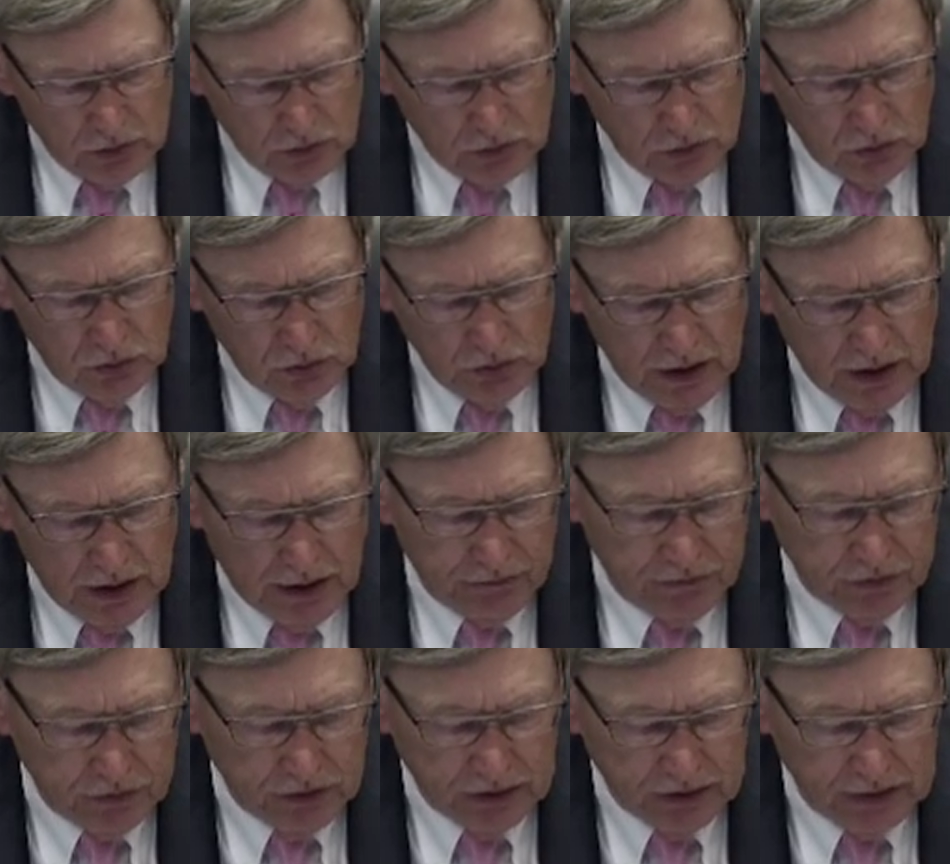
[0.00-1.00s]
to the
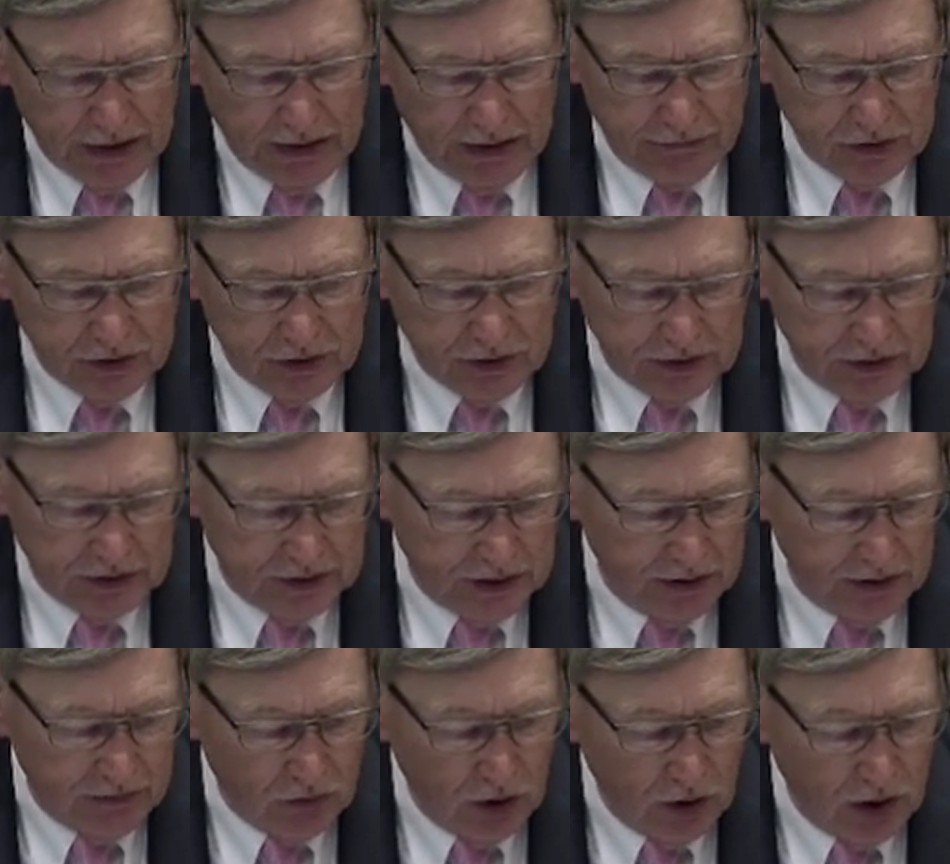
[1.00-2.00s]
efforts and
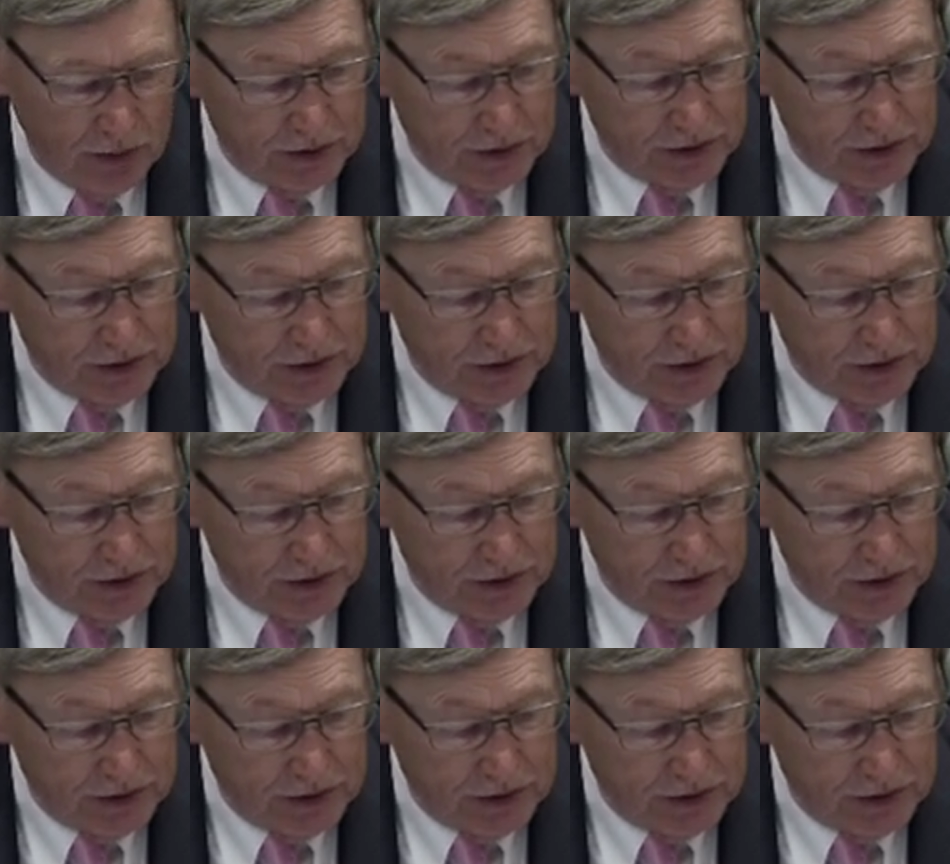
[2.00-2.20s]
advocacy of Robin.